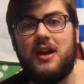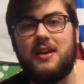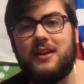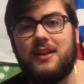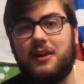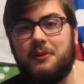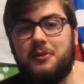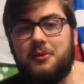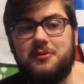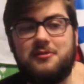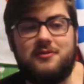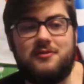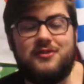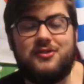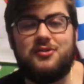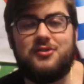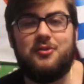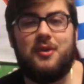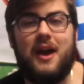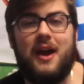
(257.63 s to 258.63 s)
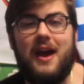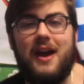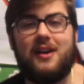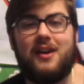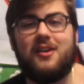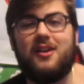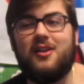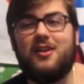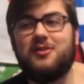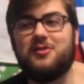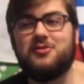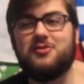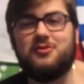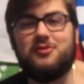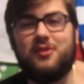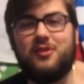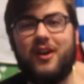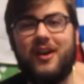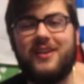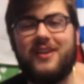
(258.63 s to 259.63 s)
Danny Williams with his new haircut looked
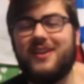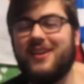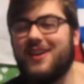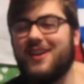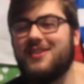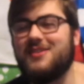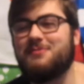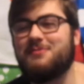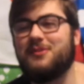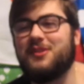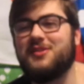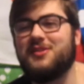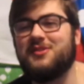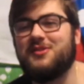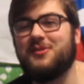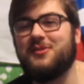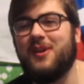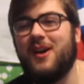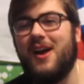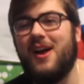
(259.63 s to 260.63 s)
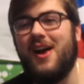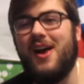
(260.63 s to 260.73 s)
all right against Bristol.